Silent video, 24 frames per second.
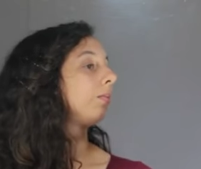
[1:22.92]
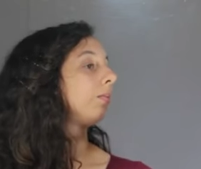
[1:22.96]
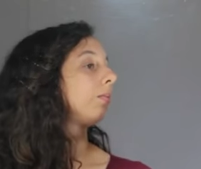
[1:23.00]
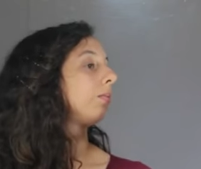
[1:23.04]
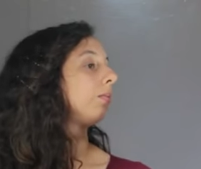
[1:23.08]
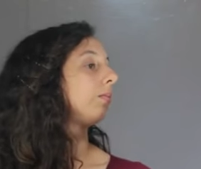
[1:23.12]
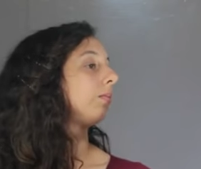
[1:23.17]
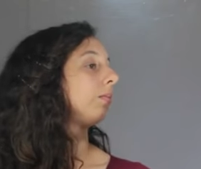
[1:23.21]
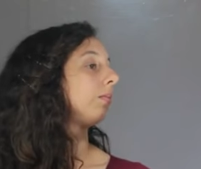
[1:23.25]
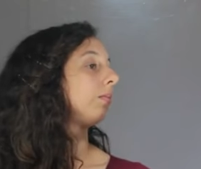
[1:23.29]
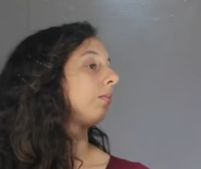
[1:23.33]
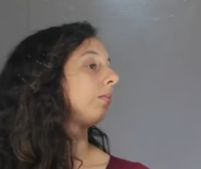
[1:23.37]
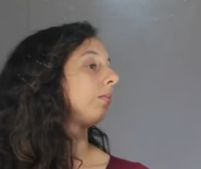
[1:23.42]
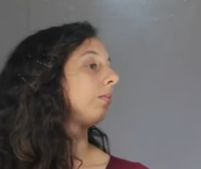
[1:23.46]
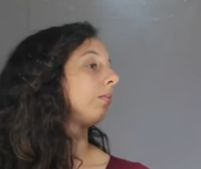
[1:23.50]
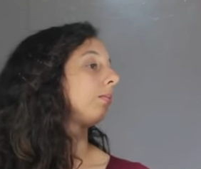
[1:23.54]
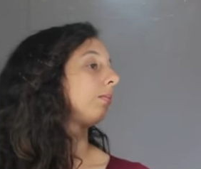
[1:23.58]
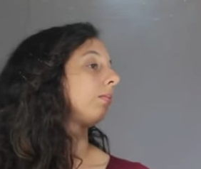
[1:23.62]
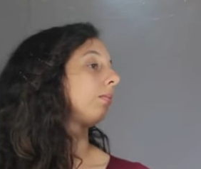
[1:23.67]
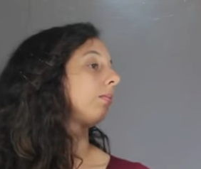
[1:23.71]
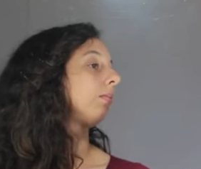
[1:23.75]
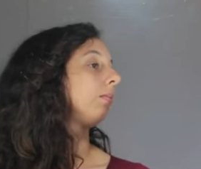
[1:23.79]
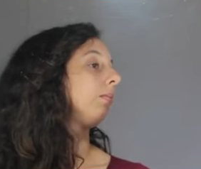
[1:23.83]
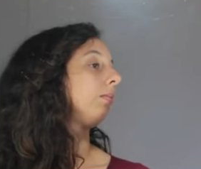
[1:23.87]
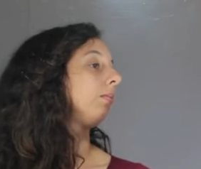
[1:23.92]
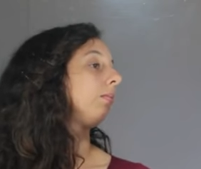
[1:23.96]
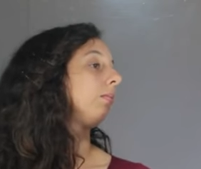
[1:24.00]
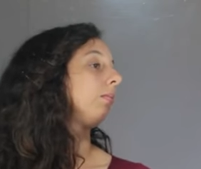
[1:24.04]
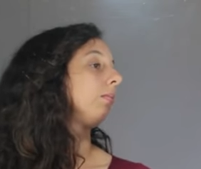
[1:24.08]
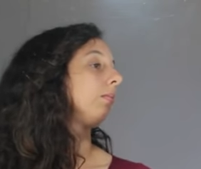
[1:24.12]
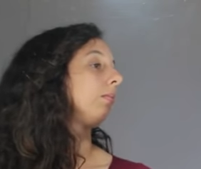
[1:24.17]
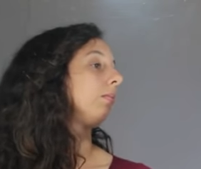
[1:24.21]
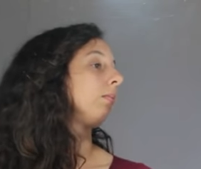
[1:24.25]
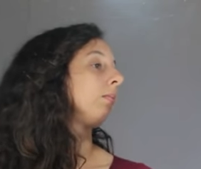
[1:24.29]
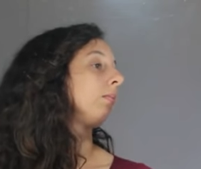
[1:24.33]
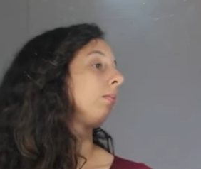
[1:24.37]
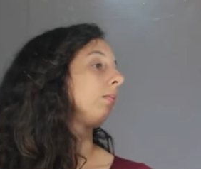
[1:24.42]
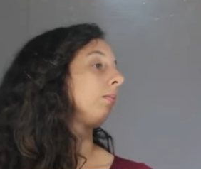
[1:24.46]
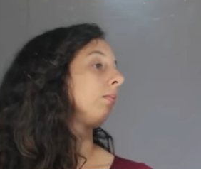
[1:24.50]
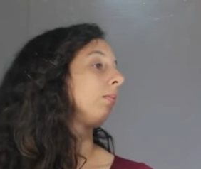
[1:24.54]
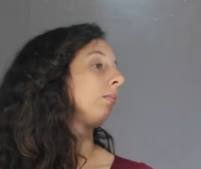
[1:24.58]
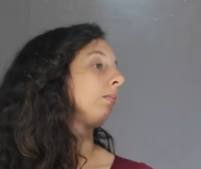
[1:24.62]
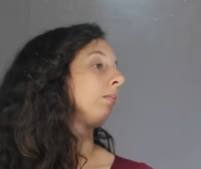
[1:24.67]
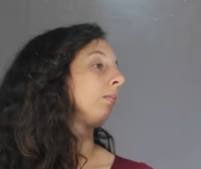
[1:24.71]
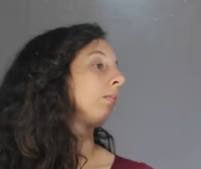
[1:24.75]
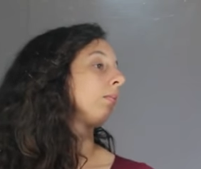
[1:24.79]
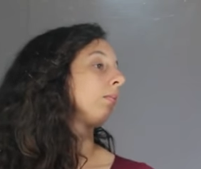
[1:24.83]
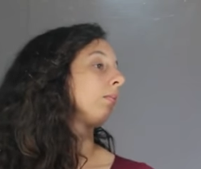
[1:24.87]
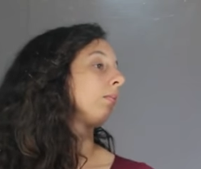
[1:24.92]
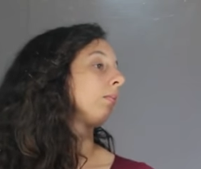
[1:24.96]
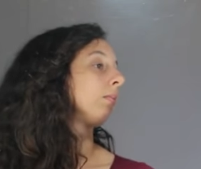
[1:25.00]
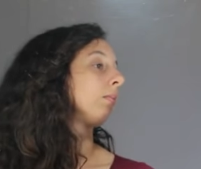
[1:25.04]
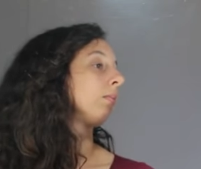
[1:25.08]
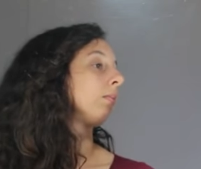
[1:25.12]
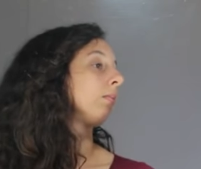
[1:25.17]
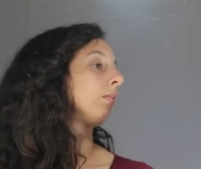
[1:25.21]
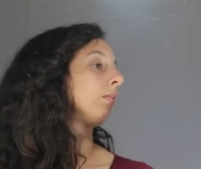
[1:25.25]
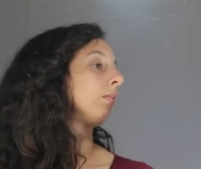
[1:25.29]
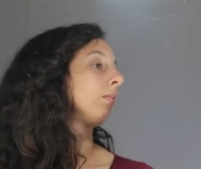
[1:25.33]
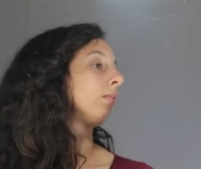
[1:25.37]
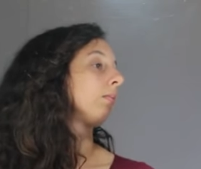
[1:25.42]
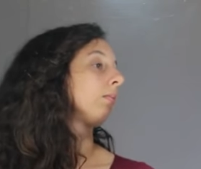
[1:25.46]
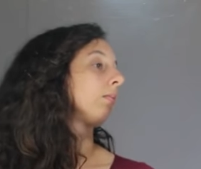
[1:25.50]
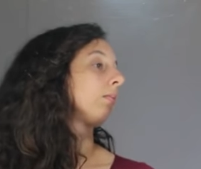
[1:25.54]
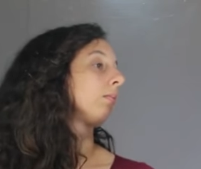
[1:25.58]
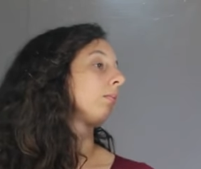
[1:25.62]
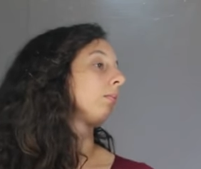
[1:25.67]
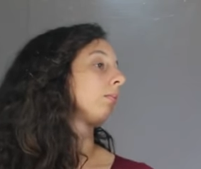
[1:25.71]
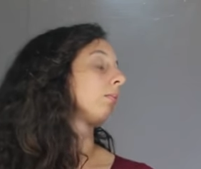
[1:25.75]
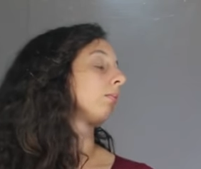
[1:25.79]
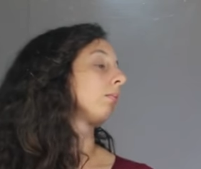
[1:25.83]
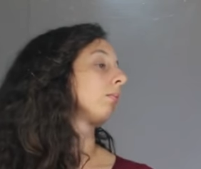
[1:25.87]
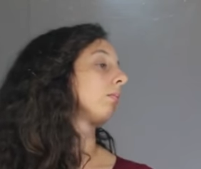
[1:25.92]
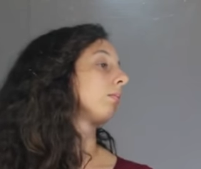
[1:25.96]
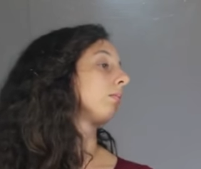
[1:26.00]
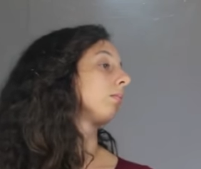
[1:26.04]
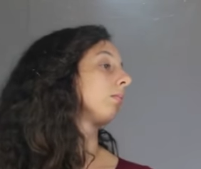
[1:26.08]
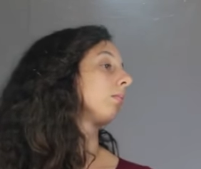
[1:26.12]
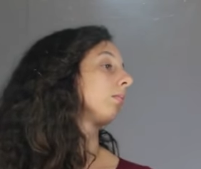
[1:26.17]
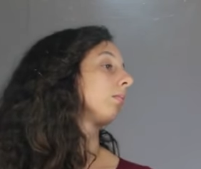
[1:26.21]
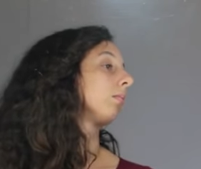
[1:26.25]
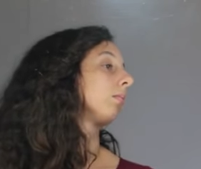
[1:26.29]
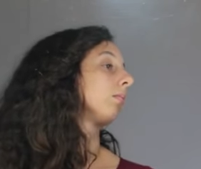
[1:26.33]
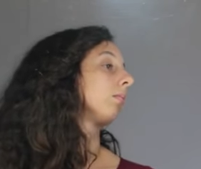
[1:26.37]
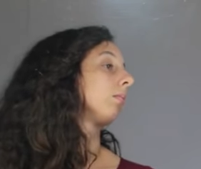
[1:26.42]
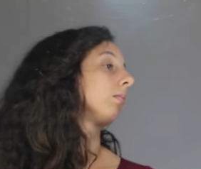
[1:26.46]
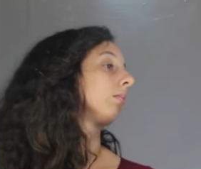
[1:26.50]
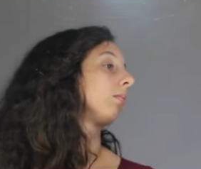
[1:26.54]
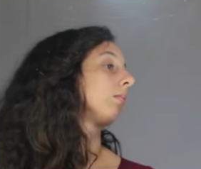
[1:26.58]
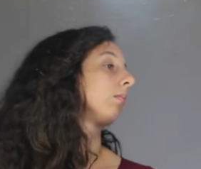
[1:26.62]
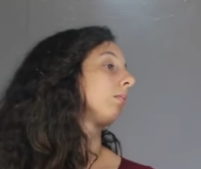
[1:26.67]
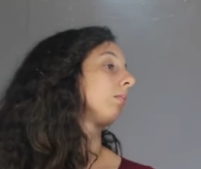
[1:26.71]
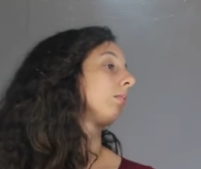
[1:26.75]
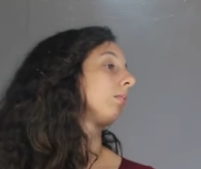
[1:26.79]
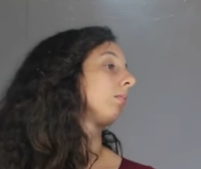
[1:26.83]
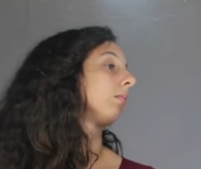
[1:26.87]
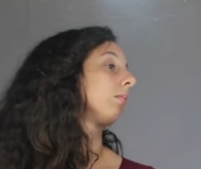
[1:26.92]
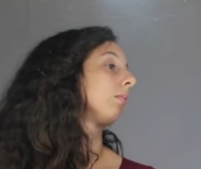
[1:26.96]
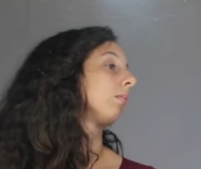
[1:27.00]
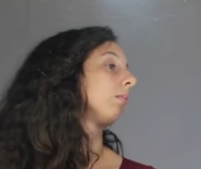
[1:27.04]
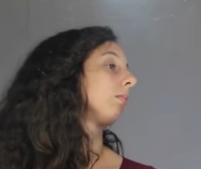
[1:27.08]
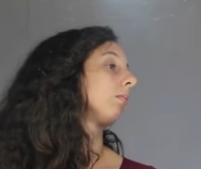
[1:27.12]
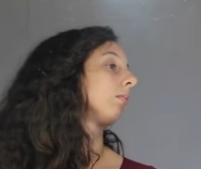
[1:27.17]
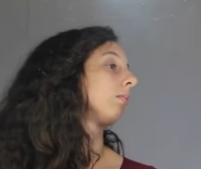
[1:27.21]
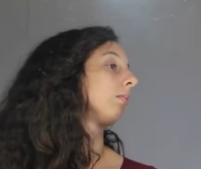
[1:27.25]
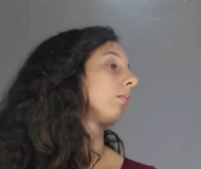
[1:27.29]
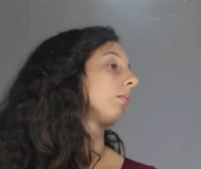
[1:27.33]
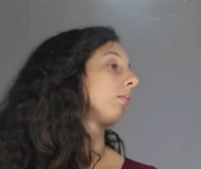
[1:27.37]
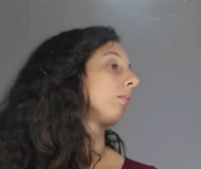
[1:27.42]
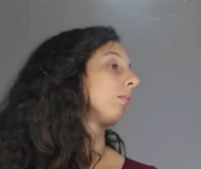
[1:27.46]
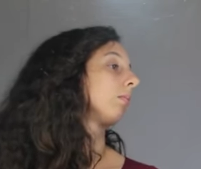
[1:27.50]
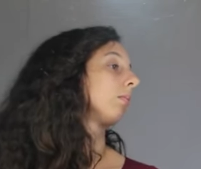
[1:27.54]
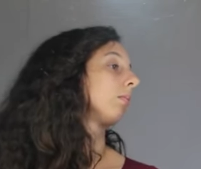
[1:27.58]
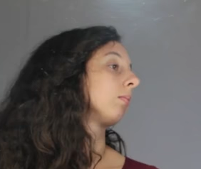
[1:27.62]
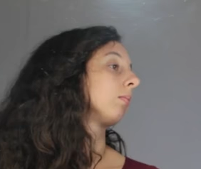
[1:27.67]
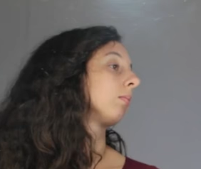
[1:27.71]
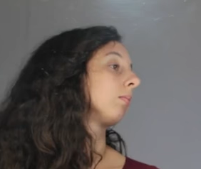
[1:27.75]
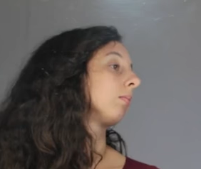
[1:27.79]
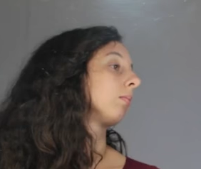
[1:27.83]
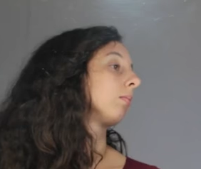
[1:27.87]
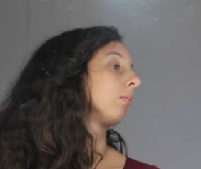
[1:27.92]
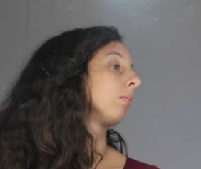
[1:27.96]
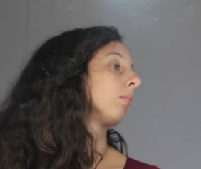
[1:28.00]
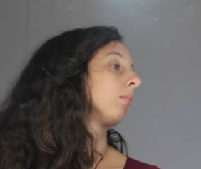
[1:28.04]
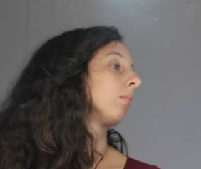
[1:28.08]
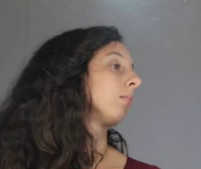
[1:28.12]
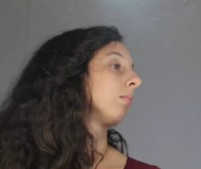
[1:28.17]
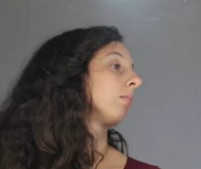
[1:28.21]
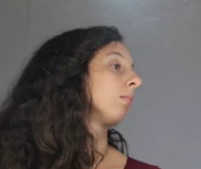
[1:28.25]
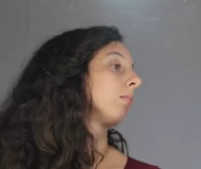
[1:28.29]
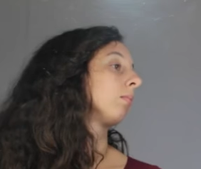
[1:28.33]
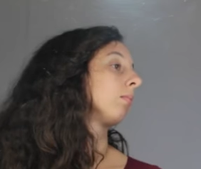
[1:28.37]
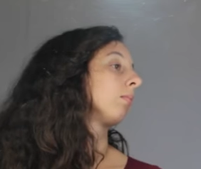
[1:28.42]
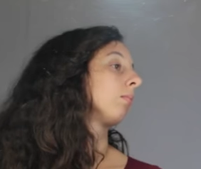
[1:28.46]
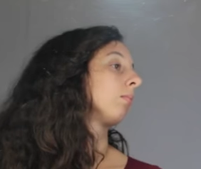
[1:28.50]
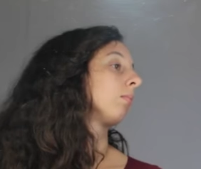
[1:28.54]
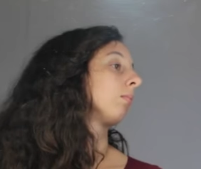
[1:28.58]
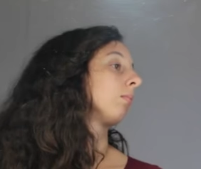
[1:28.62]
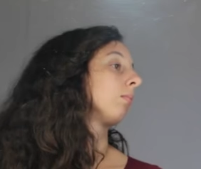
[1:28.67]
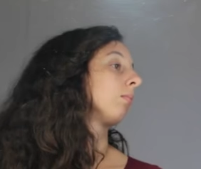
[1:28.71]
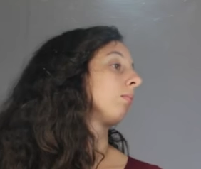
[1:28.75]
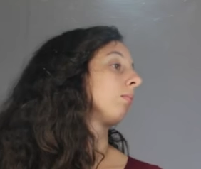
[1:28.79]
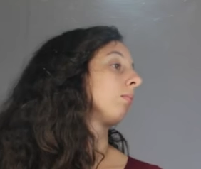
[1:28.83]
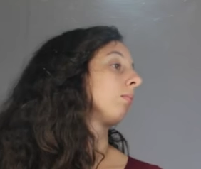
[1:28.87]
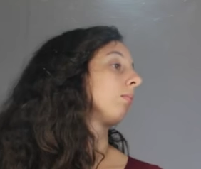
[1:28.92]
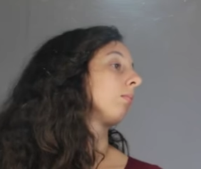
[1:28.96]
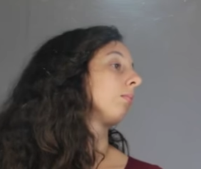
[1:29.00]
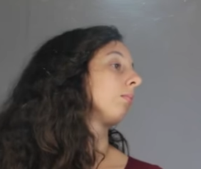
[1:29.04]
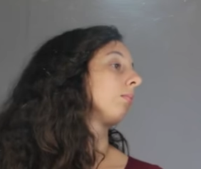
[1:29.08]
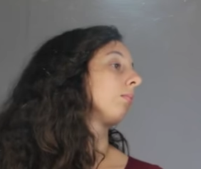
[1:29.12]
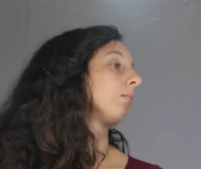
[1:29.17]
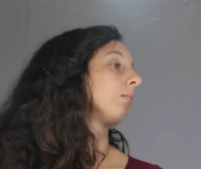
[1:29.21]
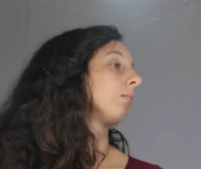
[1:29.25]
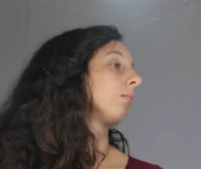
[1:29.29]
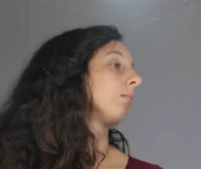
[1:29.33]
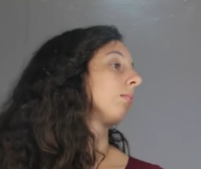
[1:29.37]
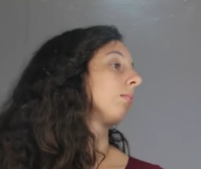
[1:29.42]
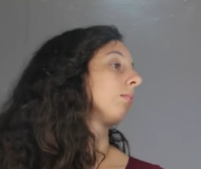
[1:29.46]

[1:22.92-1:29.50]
No one is speaking in this clip.